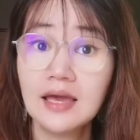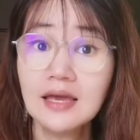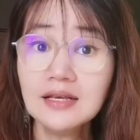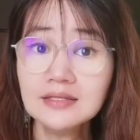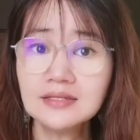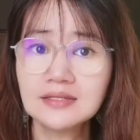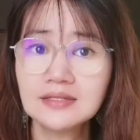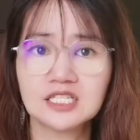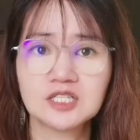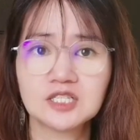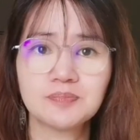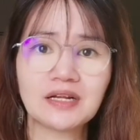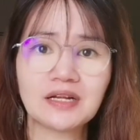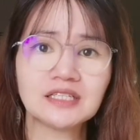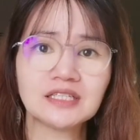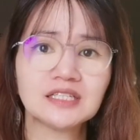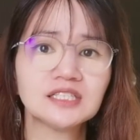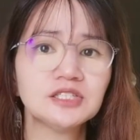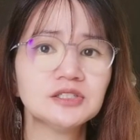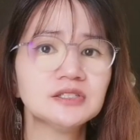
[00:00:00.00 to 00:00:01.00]
Is the
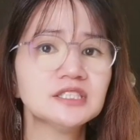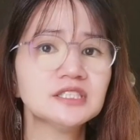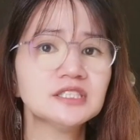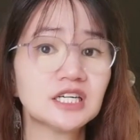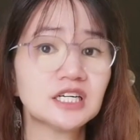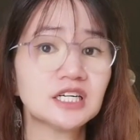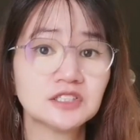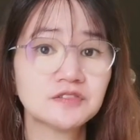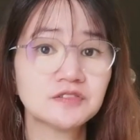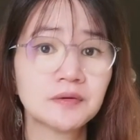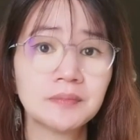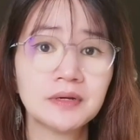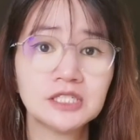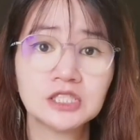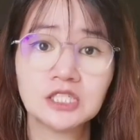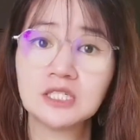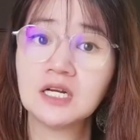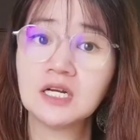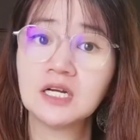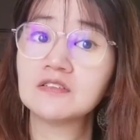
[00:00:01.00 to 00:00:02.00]
spectacular
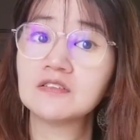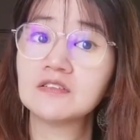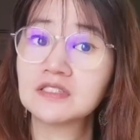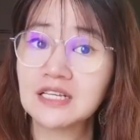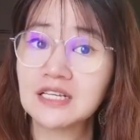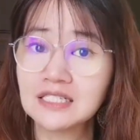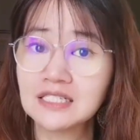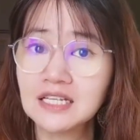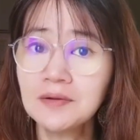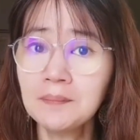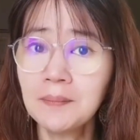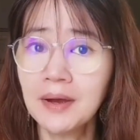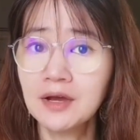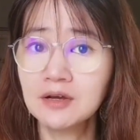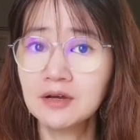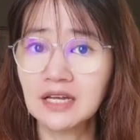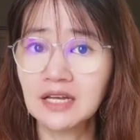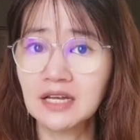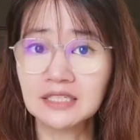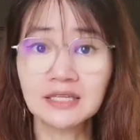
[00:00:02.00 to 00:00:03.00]
transformation of Sunzen
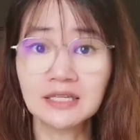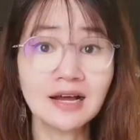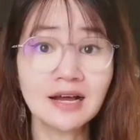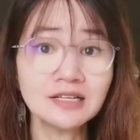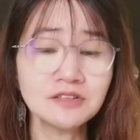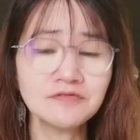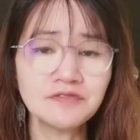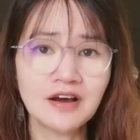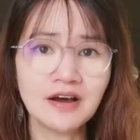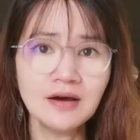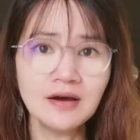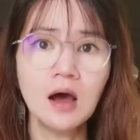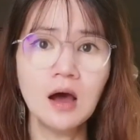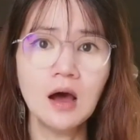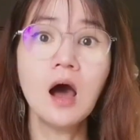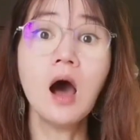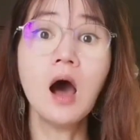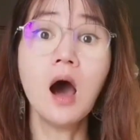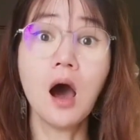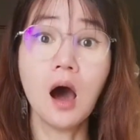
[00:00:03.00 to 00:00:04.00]
Biotech thus far
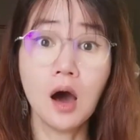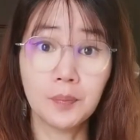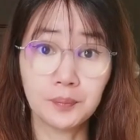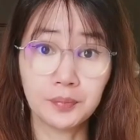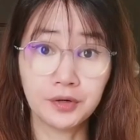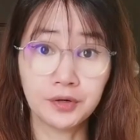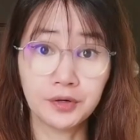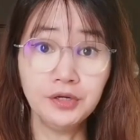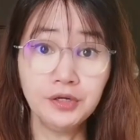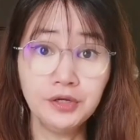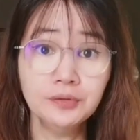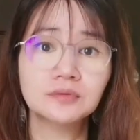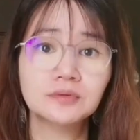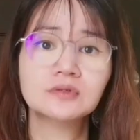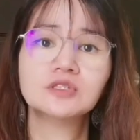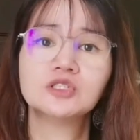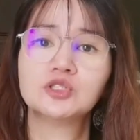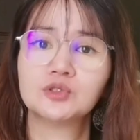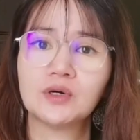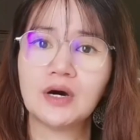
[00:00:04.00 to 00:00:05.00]
a
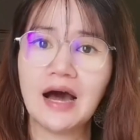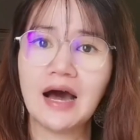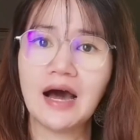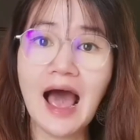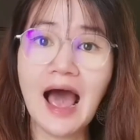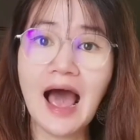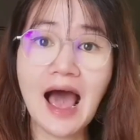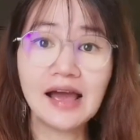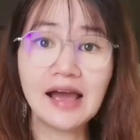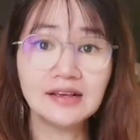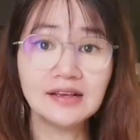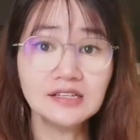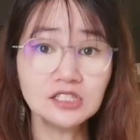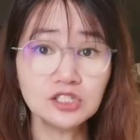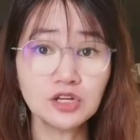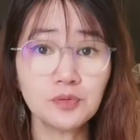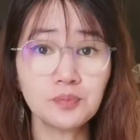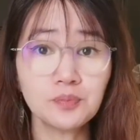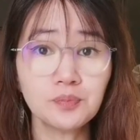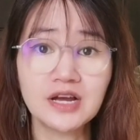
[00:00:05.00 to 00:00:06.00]
prelude to a higher
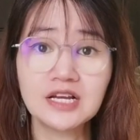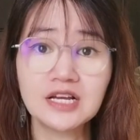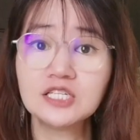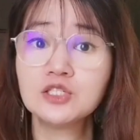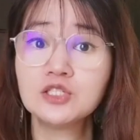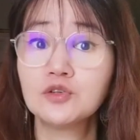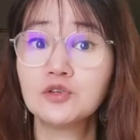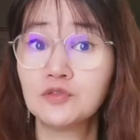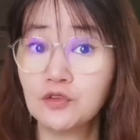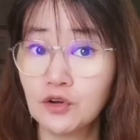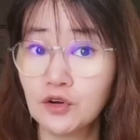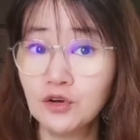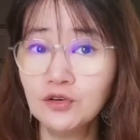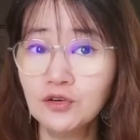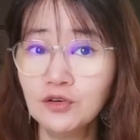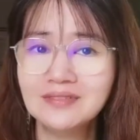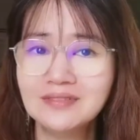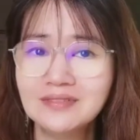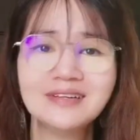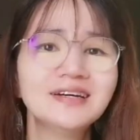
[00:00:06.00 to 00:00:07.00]
stock price to
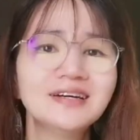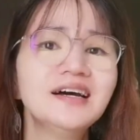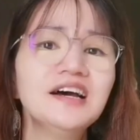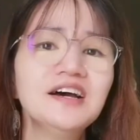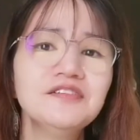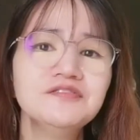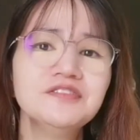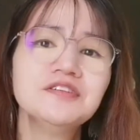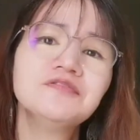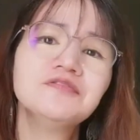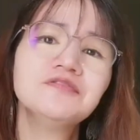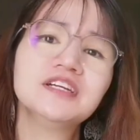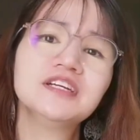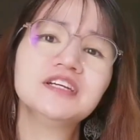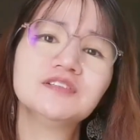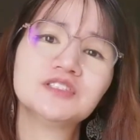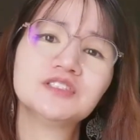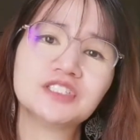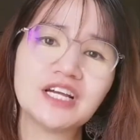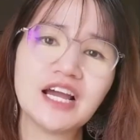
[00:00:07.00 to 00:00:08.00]
follow? Feel
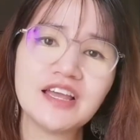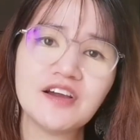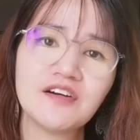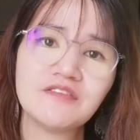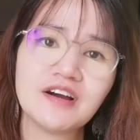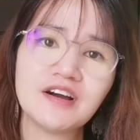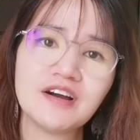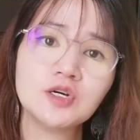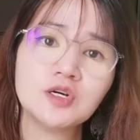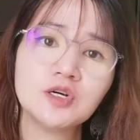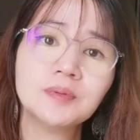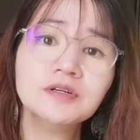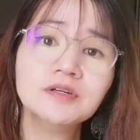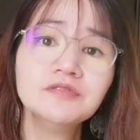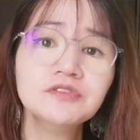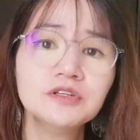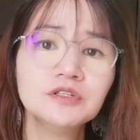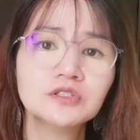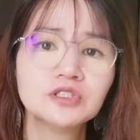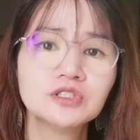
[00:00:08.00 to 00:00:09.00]
free to share your
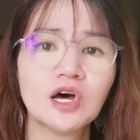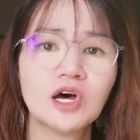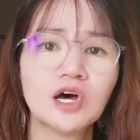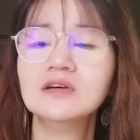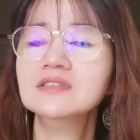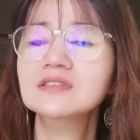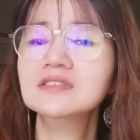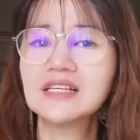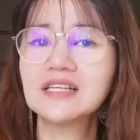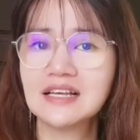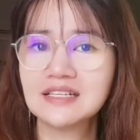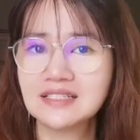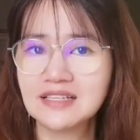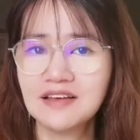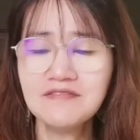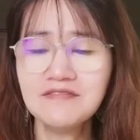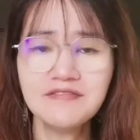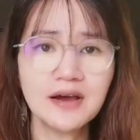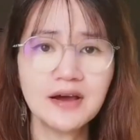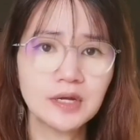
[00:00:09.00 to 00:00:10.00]
valuable views on
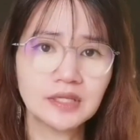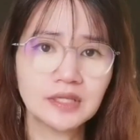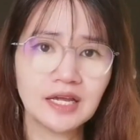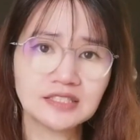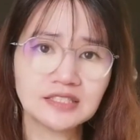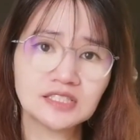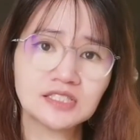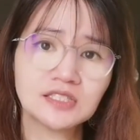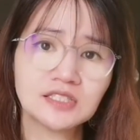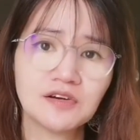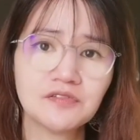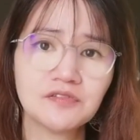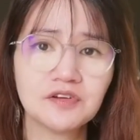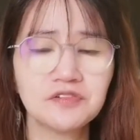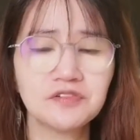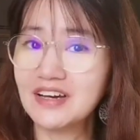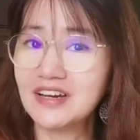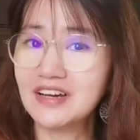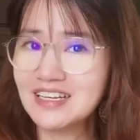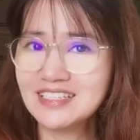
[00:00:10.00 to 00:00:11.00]
Sunzen Biotech stock
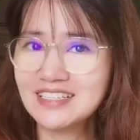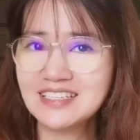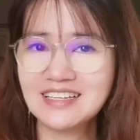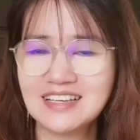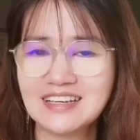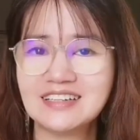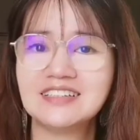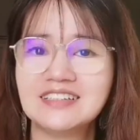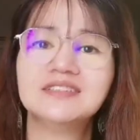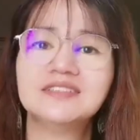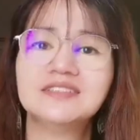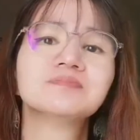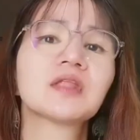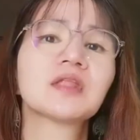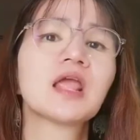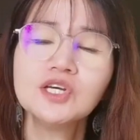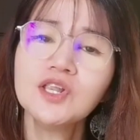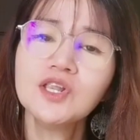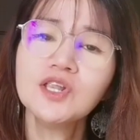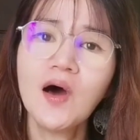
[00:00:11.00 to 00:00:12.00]
with us here.
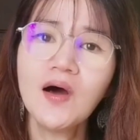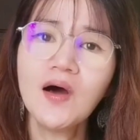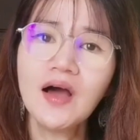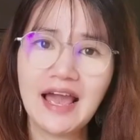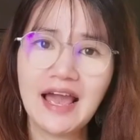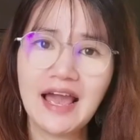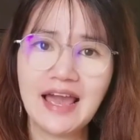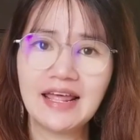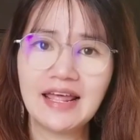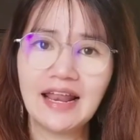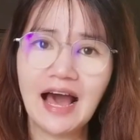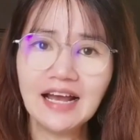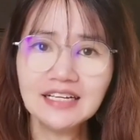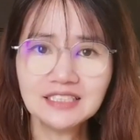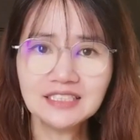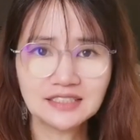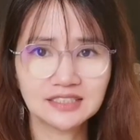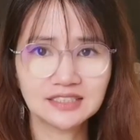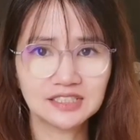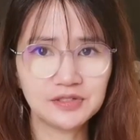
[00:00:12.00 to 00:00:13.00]
So long, and
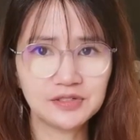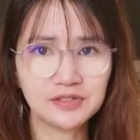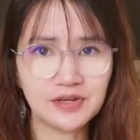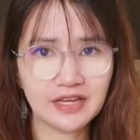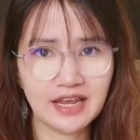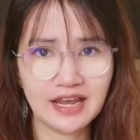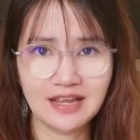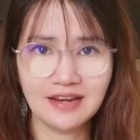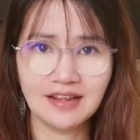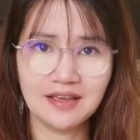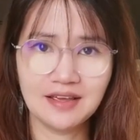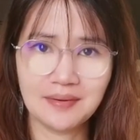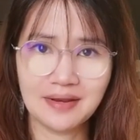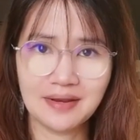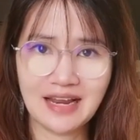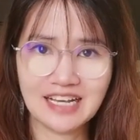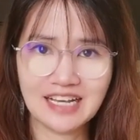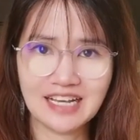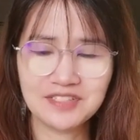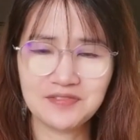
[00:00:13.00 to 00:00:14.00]
I shall see you again in
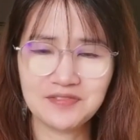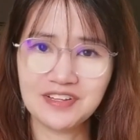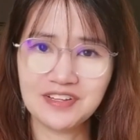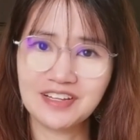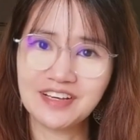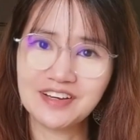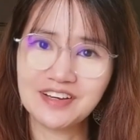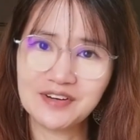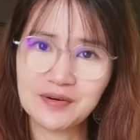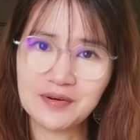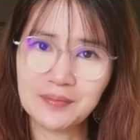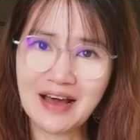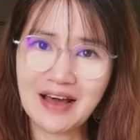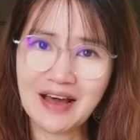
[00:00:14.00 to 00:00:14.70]
my next video.